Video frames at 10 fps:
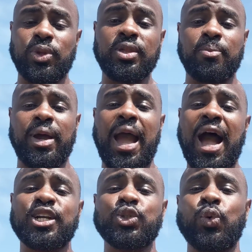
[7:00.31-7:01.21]
within my
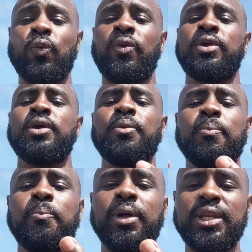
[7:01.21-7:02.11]
actual
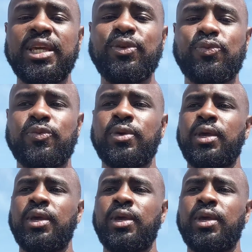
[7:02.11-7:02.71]
belief